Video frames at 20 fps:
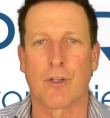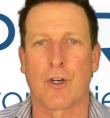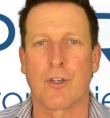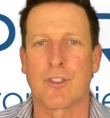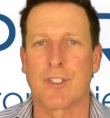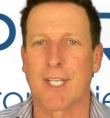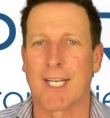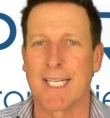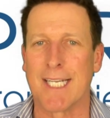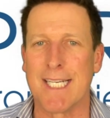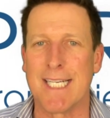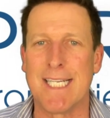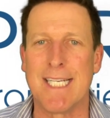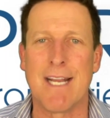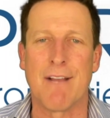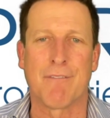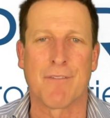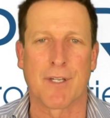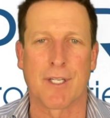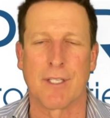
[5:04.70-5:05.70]
are
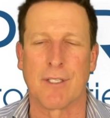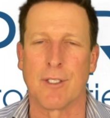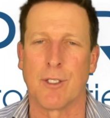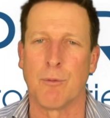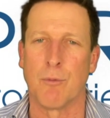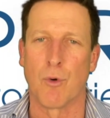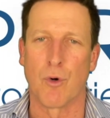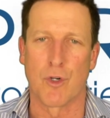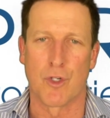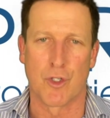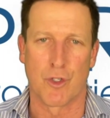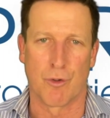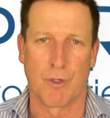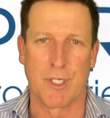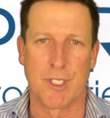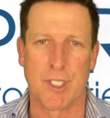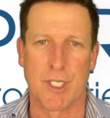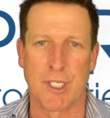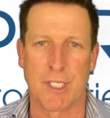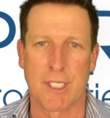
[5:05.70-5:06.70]
significantly more
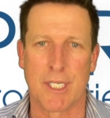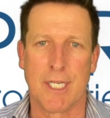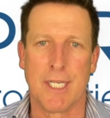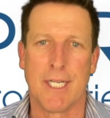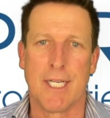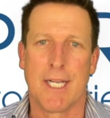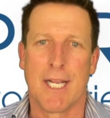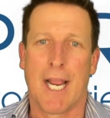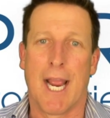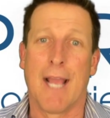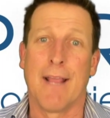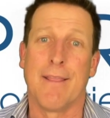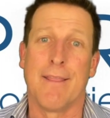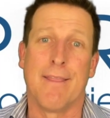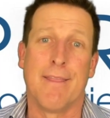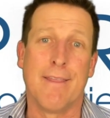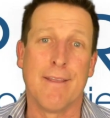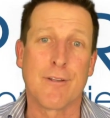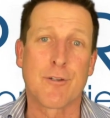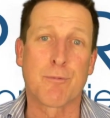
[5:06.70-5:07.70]
stringent, and
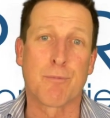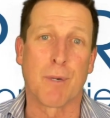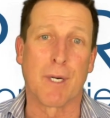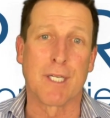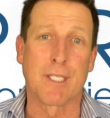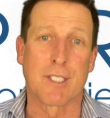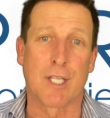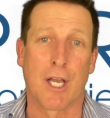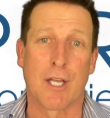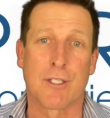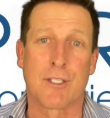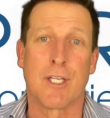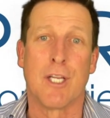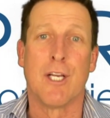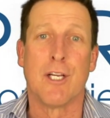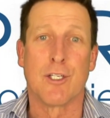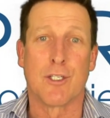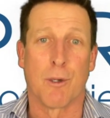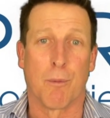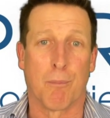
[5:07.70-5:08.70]
this brings us
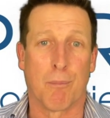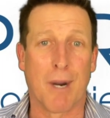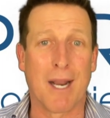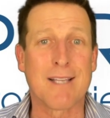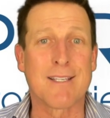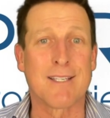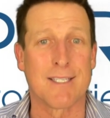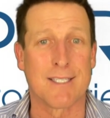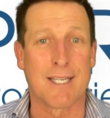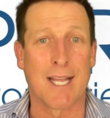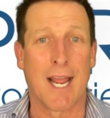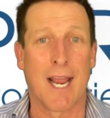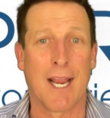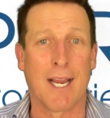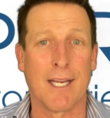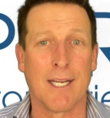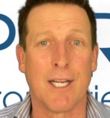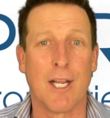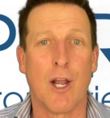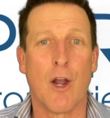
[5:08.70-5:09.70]
to present
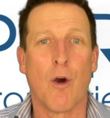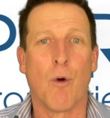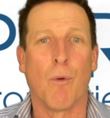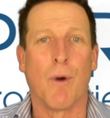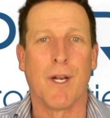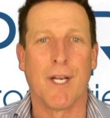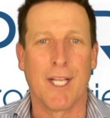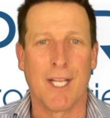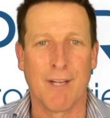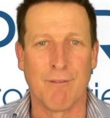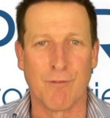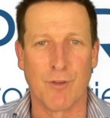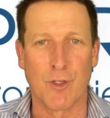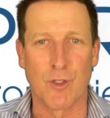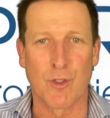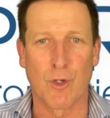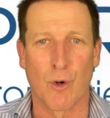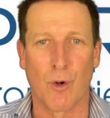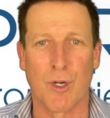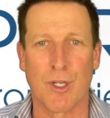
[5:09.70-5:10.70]
day when
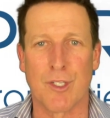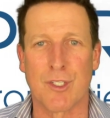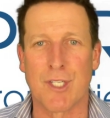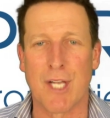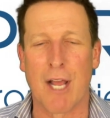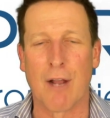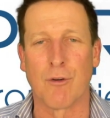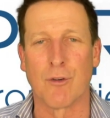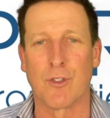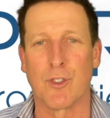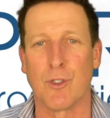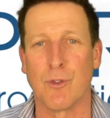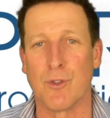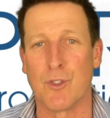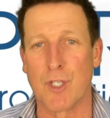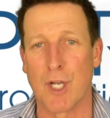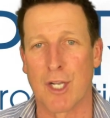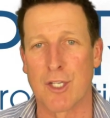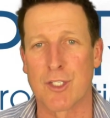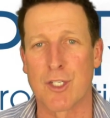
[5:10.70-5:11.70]
inventory is down to
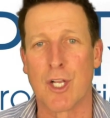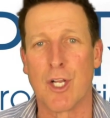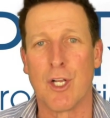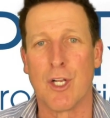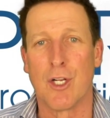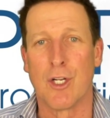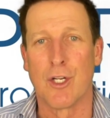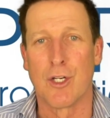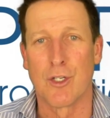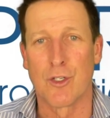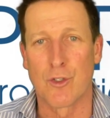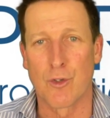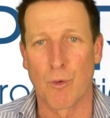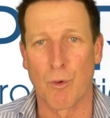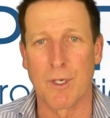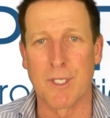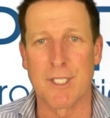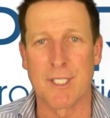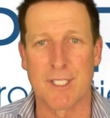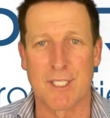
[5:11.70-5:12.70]
just
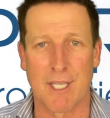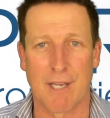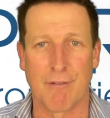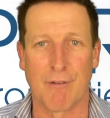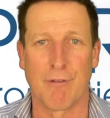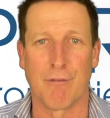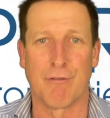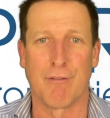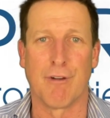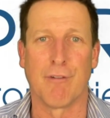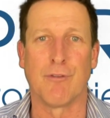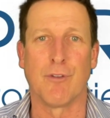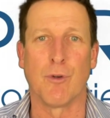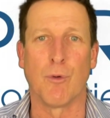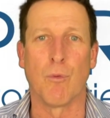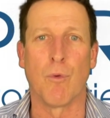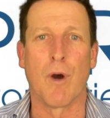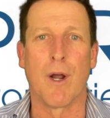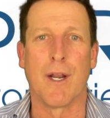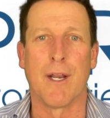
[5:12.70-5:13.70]

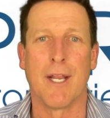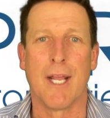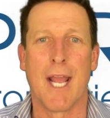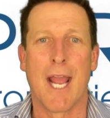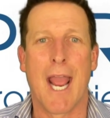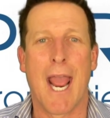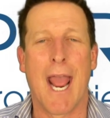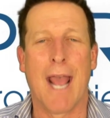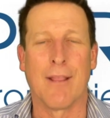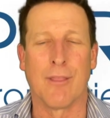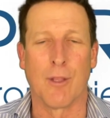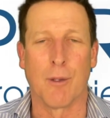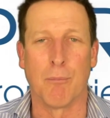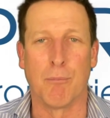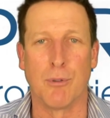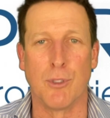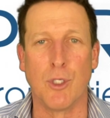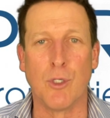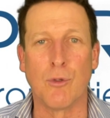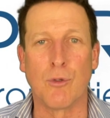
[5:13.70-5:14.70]
2751, and the
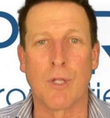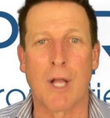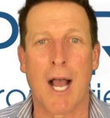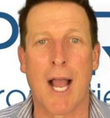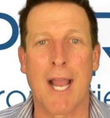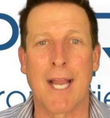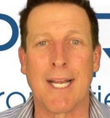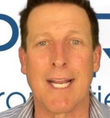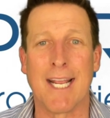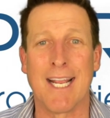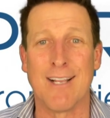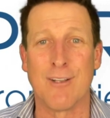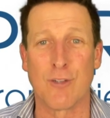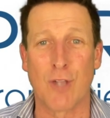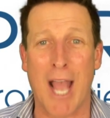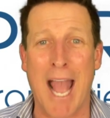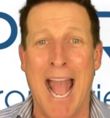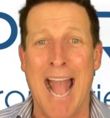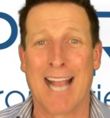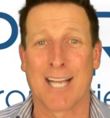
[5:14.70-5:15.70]
blue line is
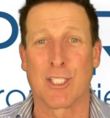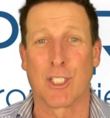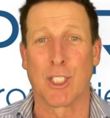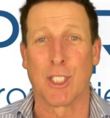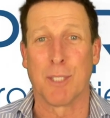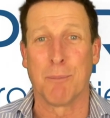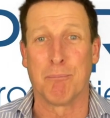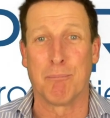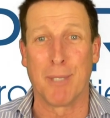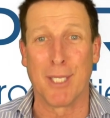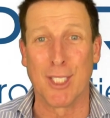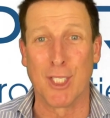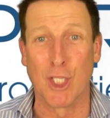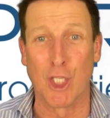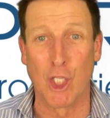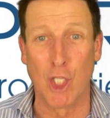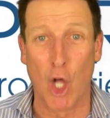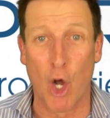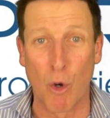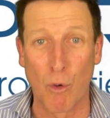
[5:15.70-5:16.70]
actually
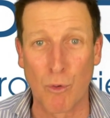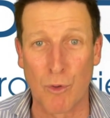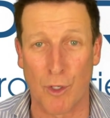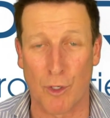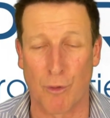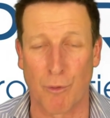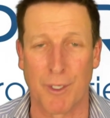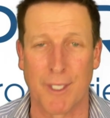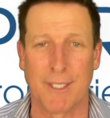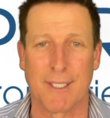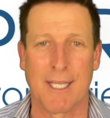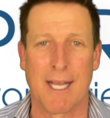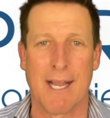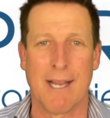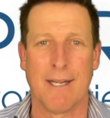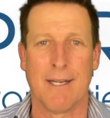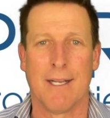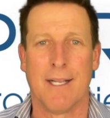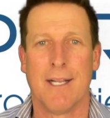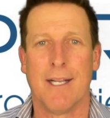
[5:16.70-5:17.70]
below the green line.